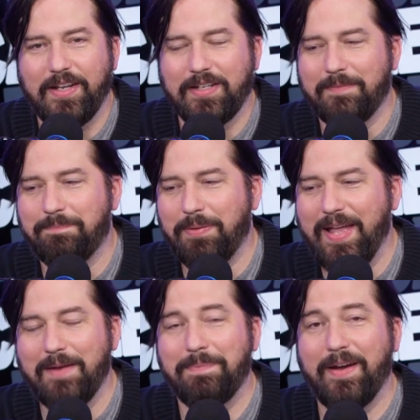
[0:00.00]
to
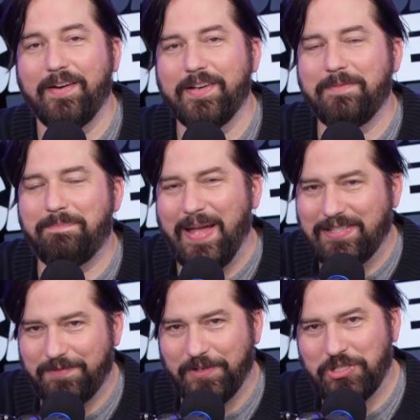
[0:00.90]
Planned Parenthood
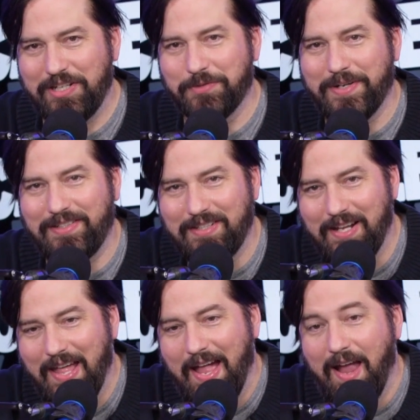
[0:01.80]
best for children?
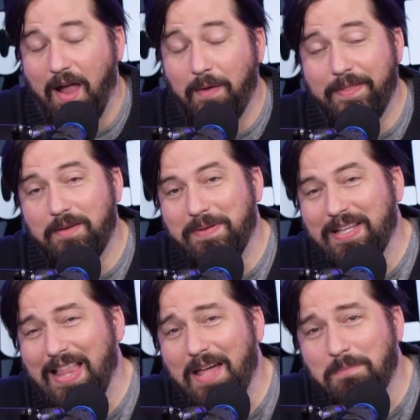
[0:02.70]
Well, there'll be
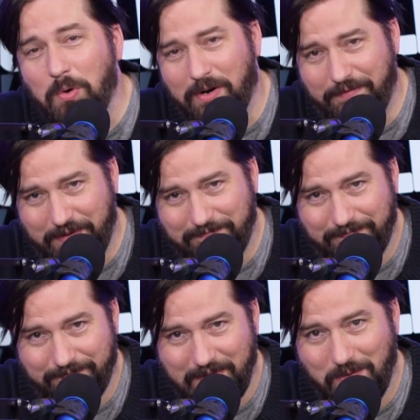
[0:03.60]
a lot more of
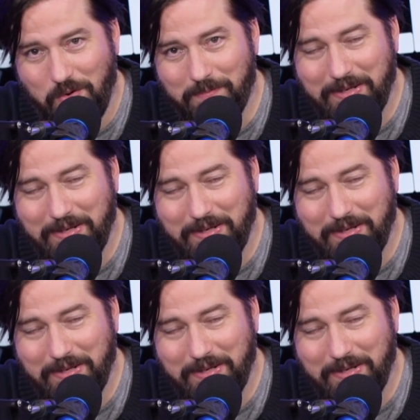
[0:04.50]
them. They won't be